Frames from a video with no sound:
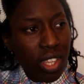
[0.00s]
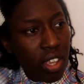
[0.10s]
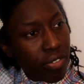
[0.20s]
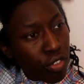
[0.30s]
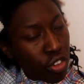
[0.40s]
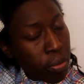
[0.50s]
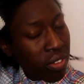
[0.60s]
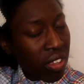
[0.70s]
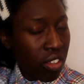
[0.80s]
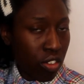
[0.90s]
Fuji
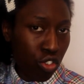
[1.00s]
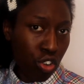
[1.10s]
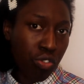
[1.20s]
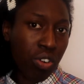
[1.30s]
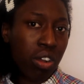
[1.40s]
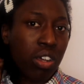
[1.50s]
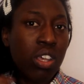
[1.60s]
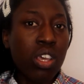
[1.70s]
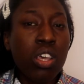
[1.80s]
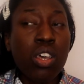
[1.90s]
music is a genre
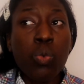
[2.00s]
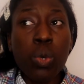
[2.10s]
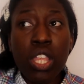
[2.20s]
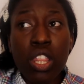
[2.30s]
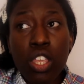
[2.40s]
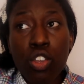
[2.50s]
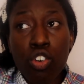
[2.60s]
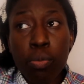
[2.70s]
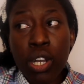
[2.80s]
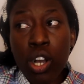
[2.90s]
within the
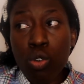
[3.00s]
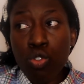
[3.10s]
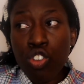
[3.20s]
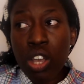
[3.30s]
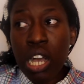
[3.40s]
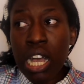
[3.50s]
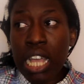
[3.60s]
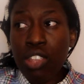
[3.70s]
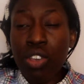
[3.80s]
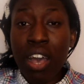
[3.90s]
Yoruba culture.
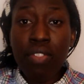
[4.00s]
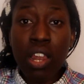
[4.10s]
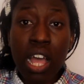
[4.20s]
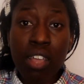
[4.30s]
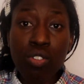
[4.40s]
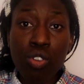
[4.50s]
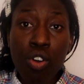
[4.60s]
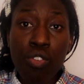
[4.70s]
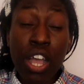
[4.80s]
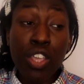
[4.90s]
And you have the likes
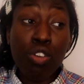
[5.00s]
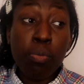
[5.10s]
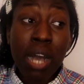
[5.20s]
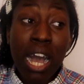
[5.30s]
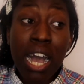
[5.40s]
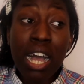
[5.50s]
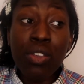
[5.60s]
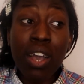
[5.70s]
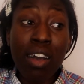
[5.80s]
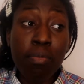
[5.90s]
of
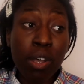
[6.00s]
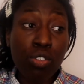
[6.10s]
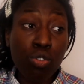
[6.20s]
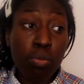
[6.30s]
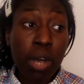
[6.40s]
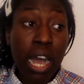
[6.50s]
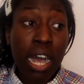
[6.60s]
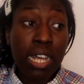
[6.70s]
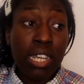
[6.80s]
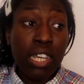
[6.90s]
Ayuba, you have
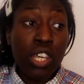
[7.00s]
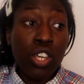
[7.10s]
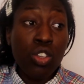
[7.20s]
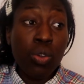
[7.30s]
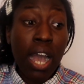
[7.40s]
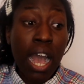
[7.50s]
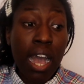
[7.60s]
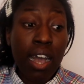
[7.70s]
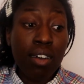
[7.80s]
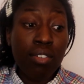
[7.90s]
Pasuma, you
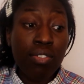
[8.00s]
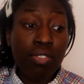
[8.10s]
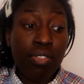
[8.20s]
have